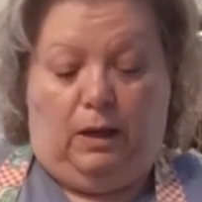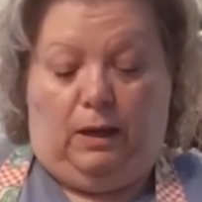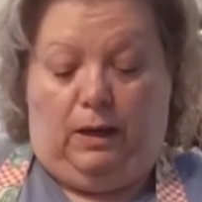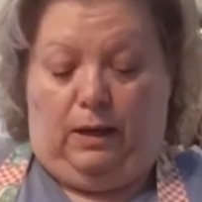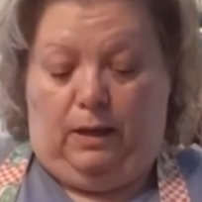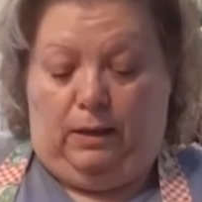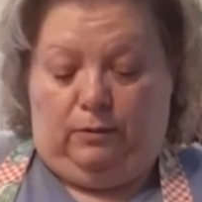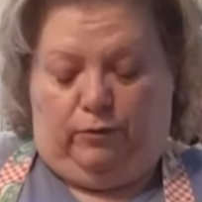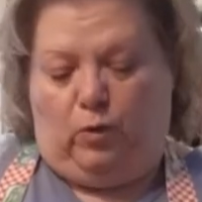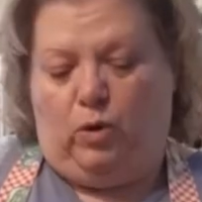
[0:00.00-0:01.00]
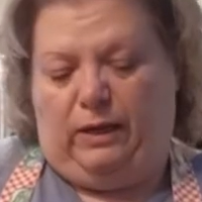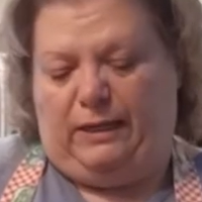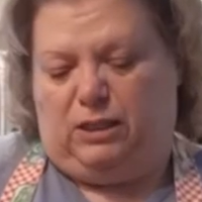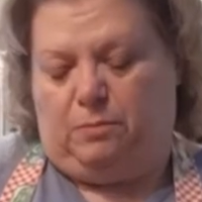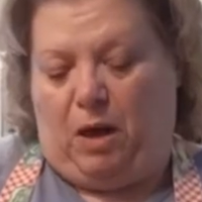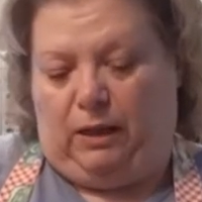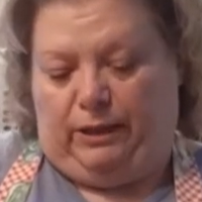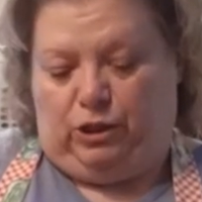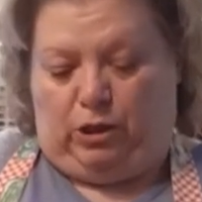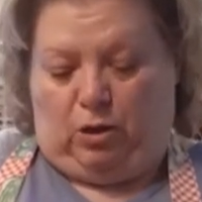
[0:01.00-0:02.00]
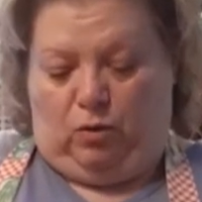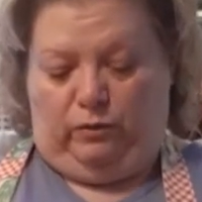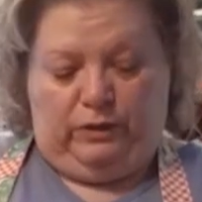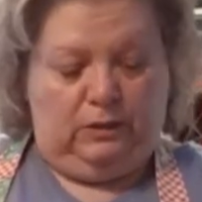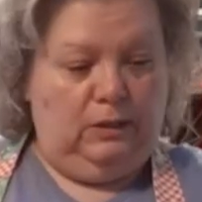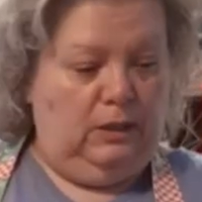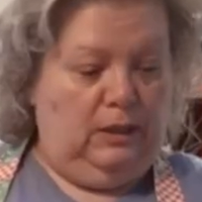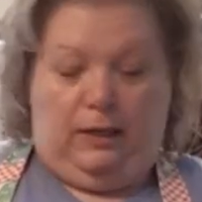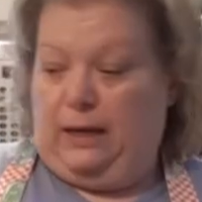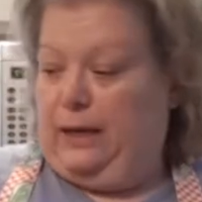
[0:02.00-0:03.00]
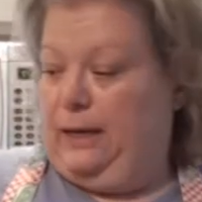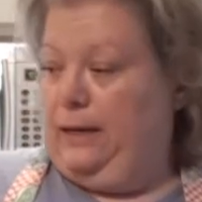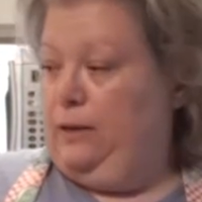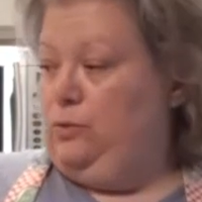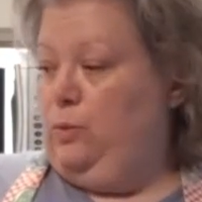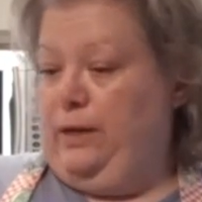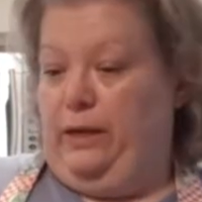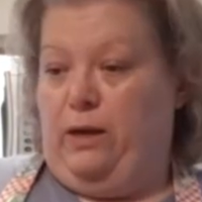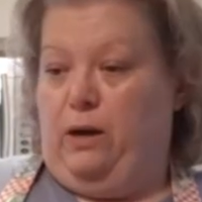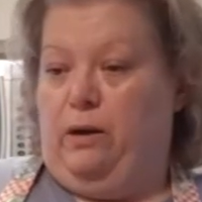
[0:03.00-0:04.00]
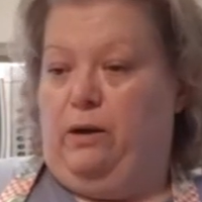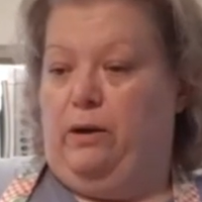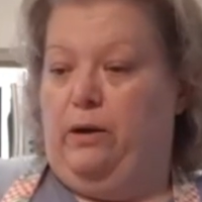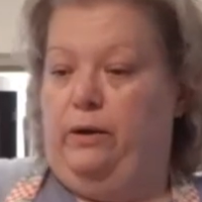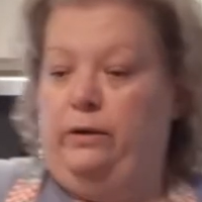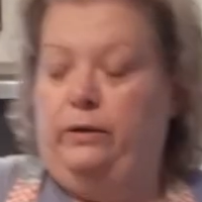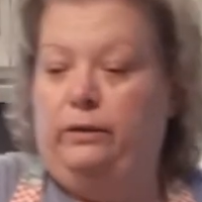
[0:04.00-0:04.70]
And 4 like smallish cloves. And we are,